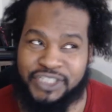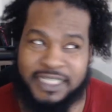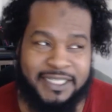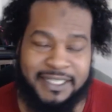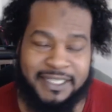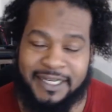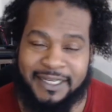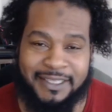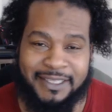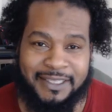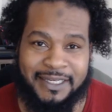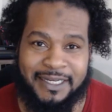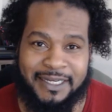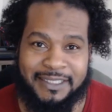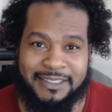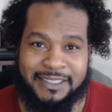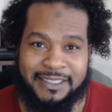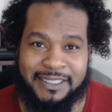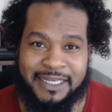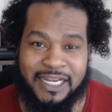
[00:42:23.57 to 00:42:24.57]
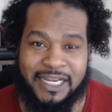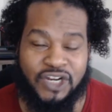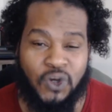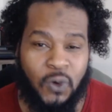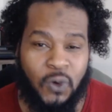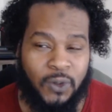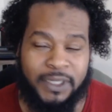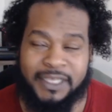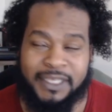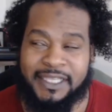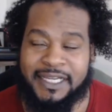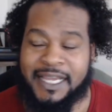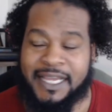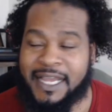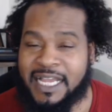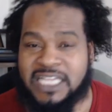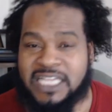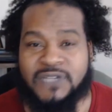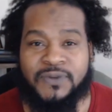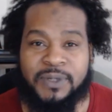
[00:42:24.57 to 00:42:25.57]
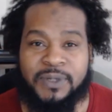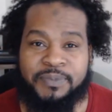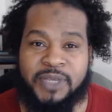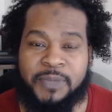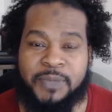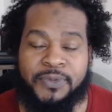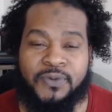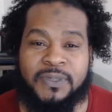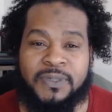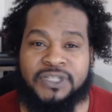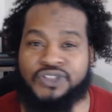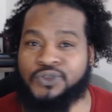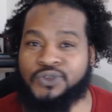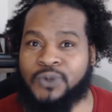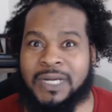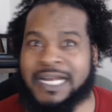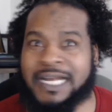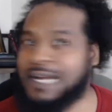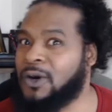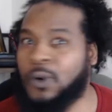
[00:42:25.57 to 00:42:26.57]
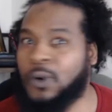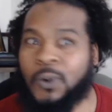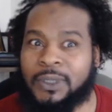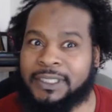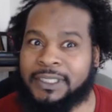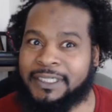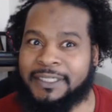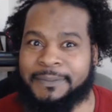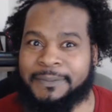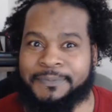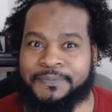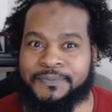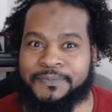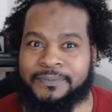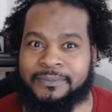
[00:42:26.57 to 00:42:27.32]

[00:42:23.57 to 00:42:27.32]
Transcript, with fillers: Just like that. And the only thing I asked from the people was Dura only.